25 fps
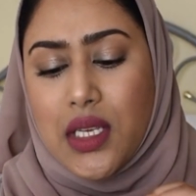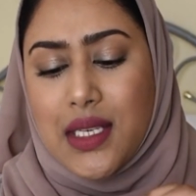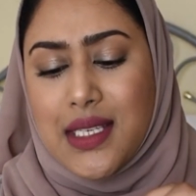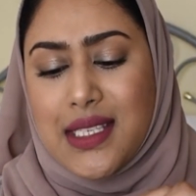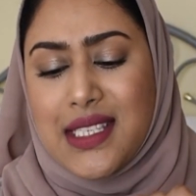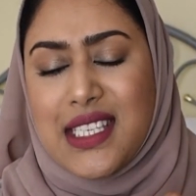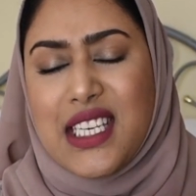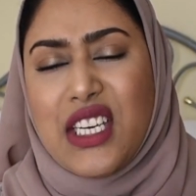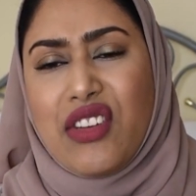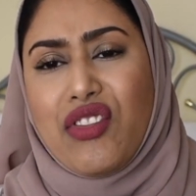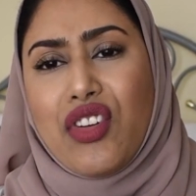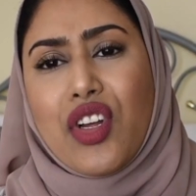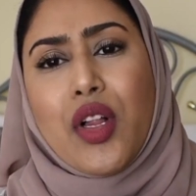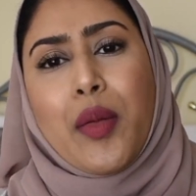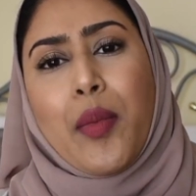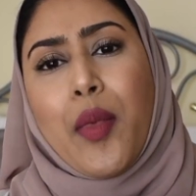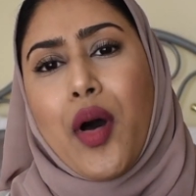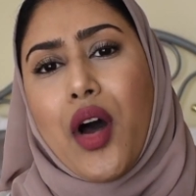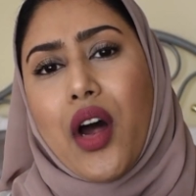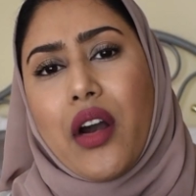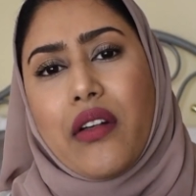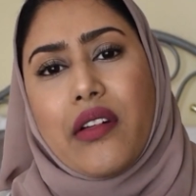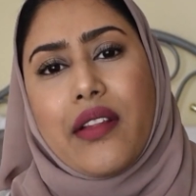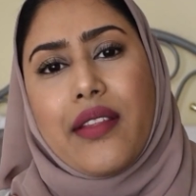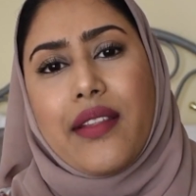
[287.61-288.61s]
cereal
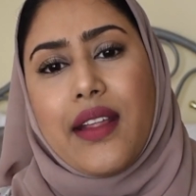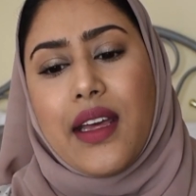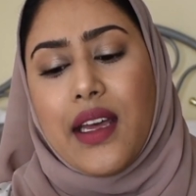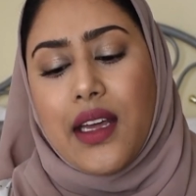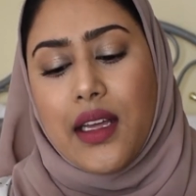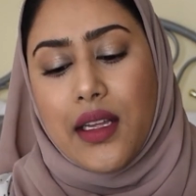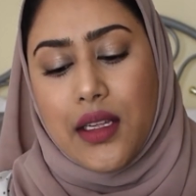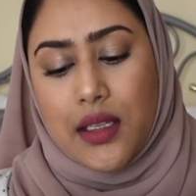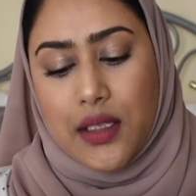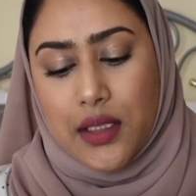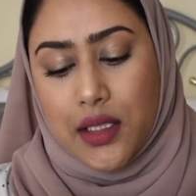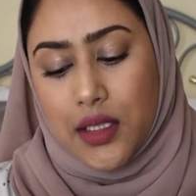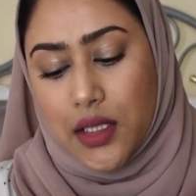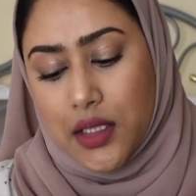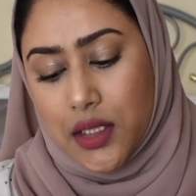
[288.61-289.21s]
bar in there.